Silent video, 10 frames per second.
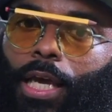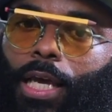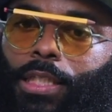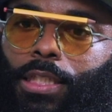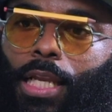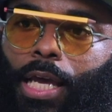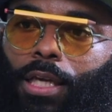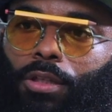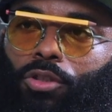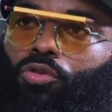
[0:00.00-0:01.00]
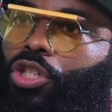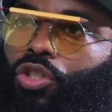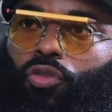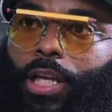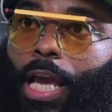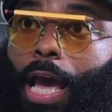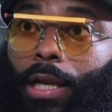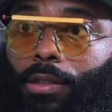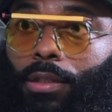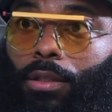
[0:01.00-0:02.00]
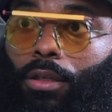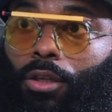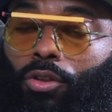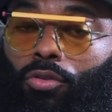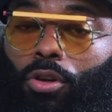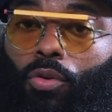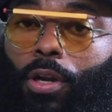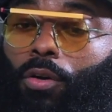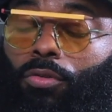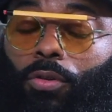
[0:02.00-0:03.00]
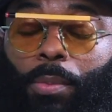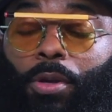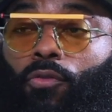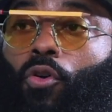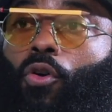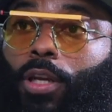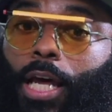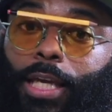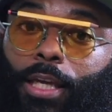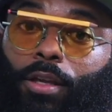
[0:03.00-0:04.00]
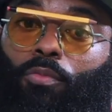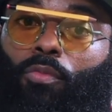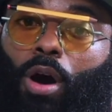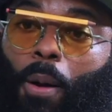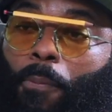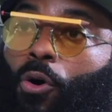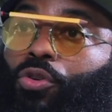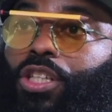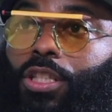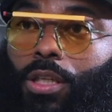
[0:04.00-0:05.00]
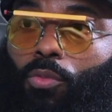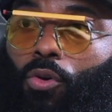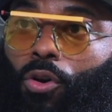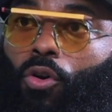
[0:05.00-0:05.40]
it's like you just react, you know. Now, don't get me wrong, like approaching someone